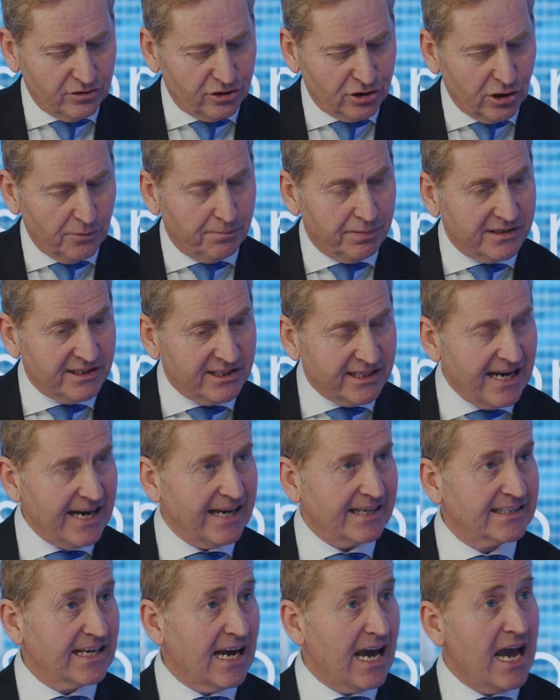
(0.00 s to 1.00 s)
to
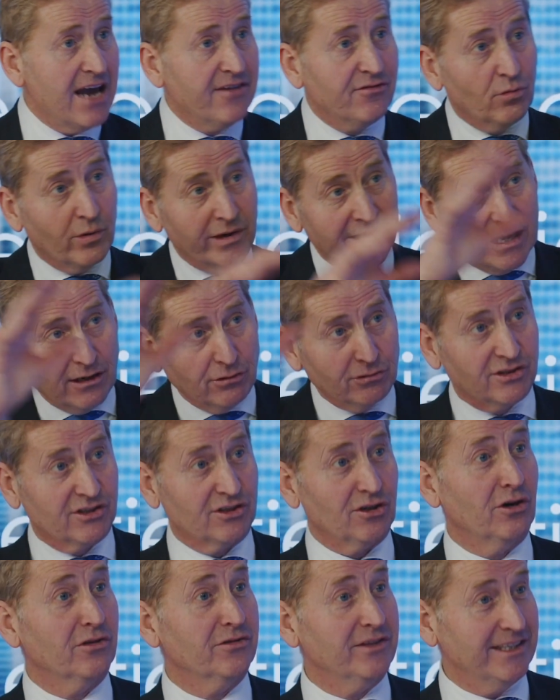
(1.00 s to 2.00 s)
protect everyone
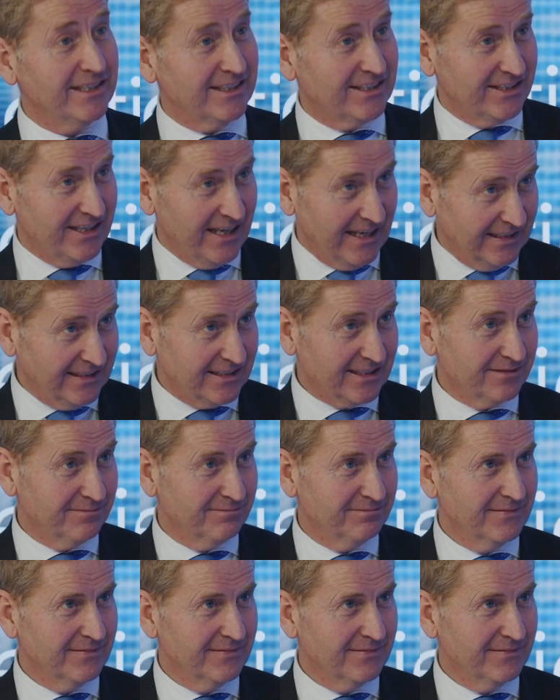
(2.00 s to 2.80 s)
else on the estate.